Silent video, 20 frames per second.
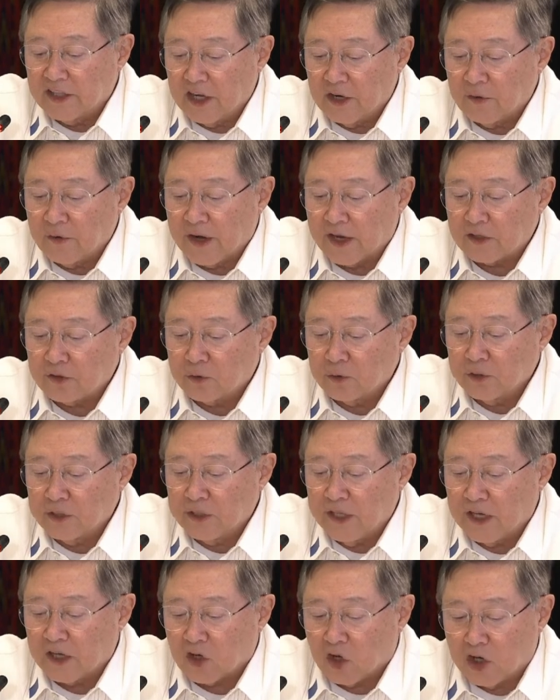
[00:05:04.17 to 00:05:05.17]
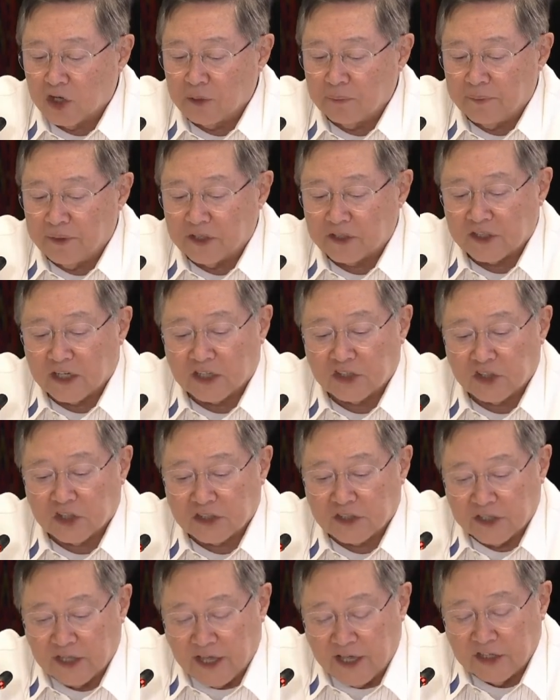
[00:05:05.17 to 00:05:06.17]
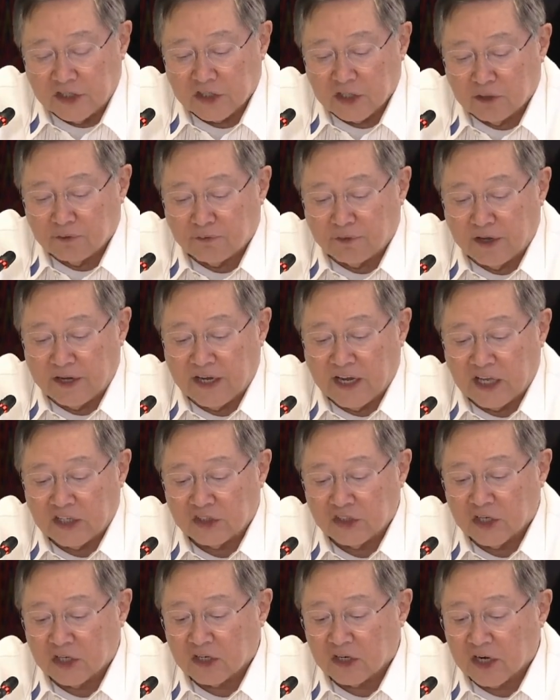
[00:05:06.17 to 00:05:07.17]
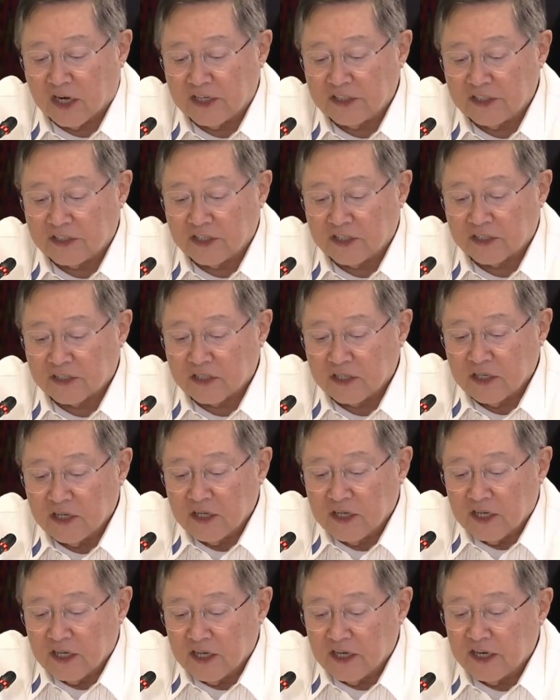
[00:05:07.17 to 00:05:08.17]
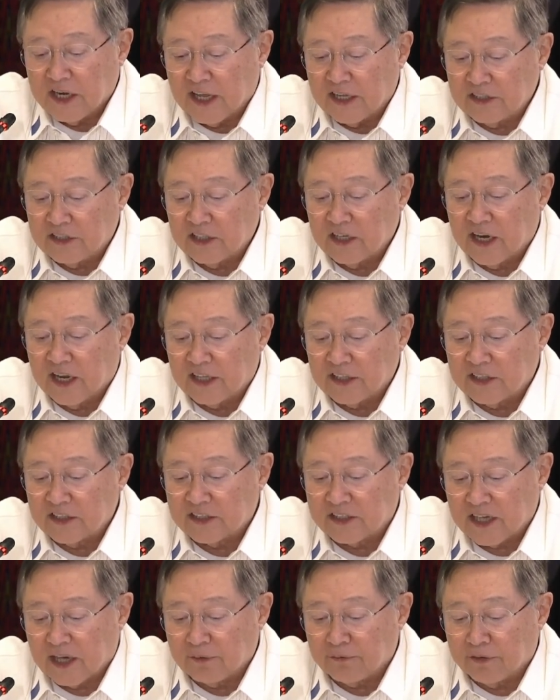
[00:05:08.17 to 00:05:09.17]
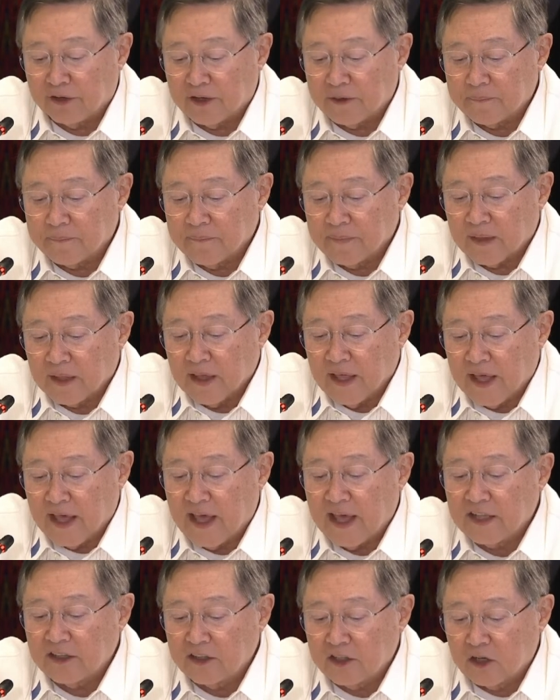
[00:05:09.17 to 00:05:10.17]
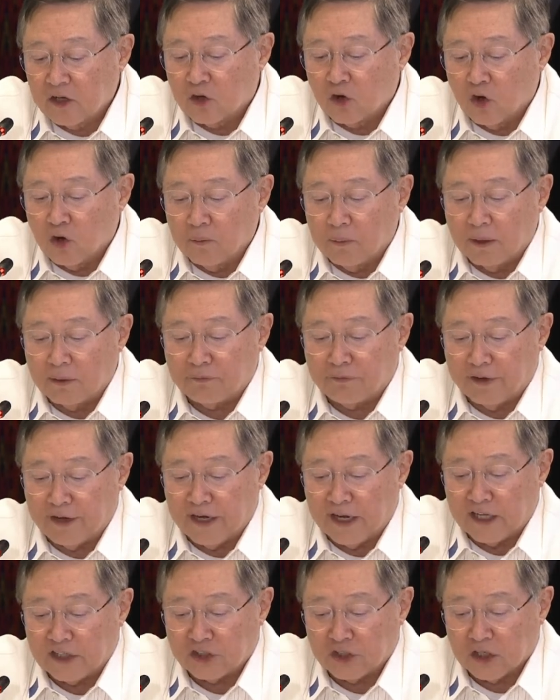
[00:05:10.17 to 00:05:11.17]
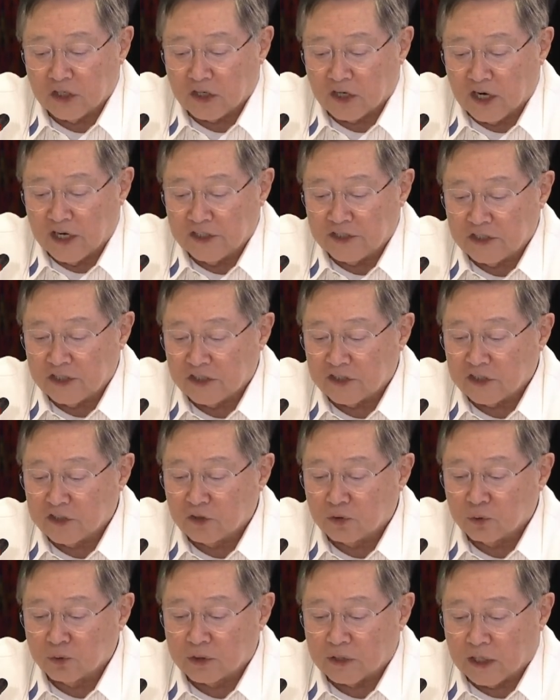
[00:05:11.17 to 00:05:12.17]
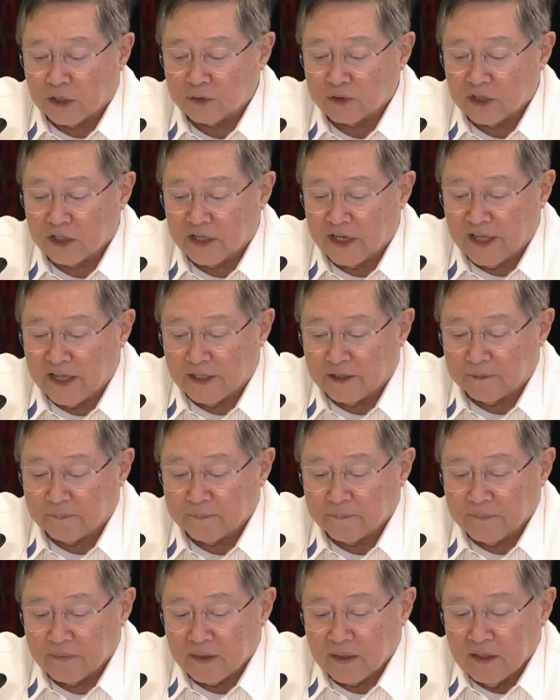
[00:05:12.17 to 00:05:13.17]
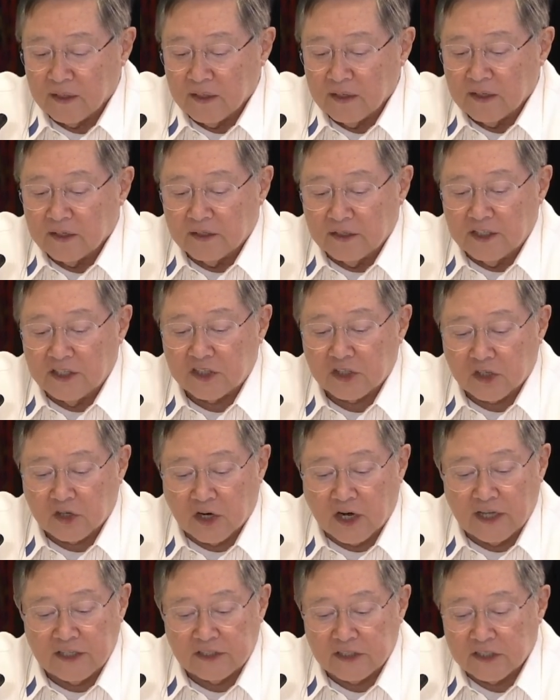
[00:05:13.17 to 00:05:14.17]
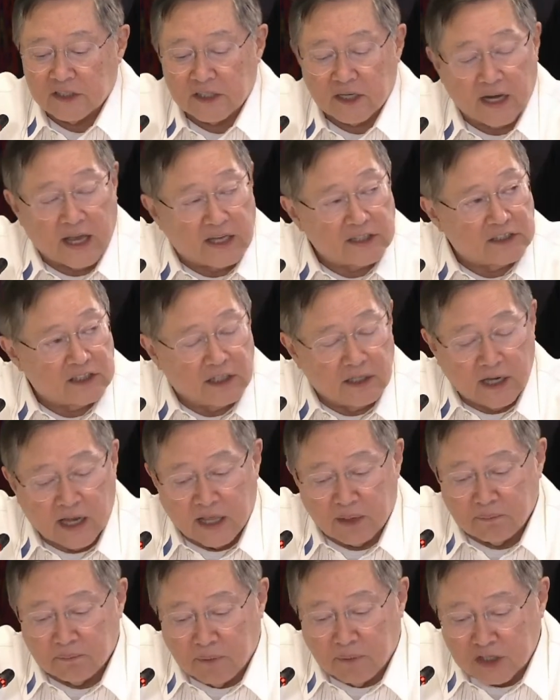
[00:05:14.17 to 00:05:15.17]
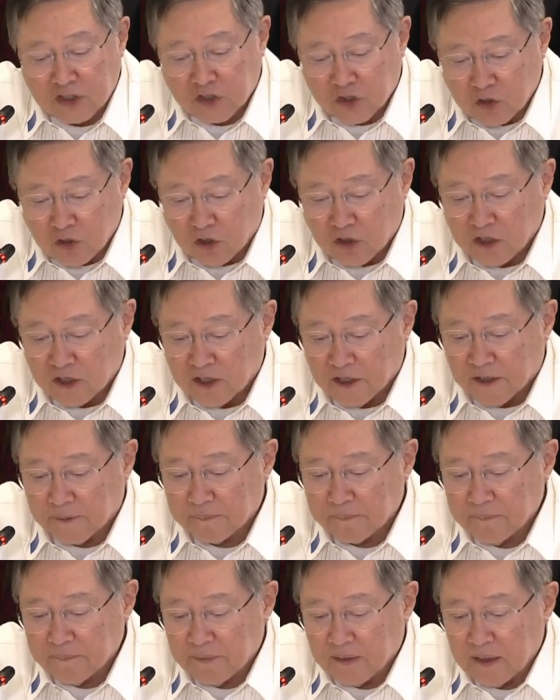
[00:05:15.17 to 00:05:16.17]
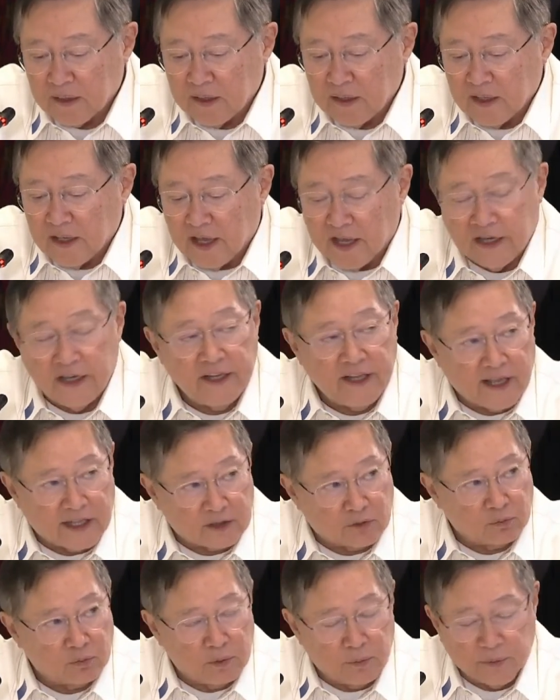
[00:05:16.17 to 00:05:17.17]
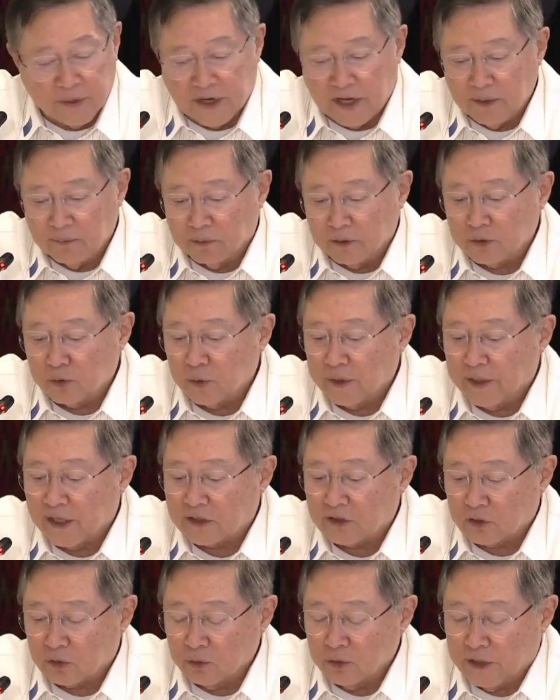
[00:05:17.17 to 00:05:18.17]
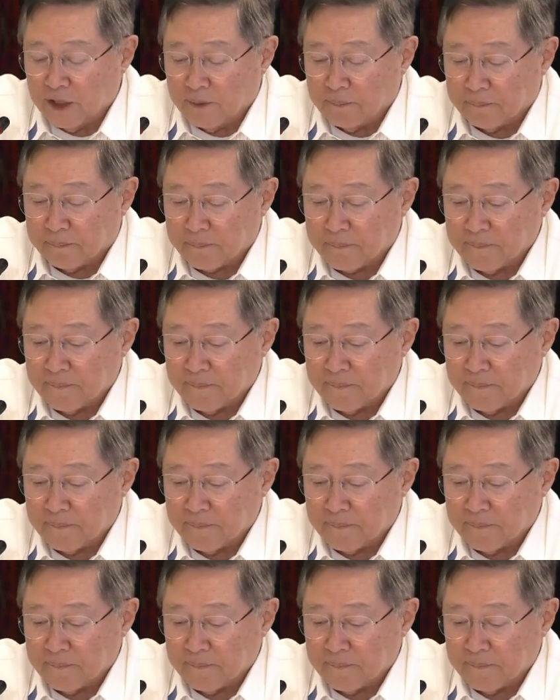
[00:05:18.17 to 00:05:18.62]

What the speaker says: direct to the economy, such as the Asian financial crisis in 1997 and the global financial crisis in 2008. this crisis lasted much longer, and yet we were able to get through them.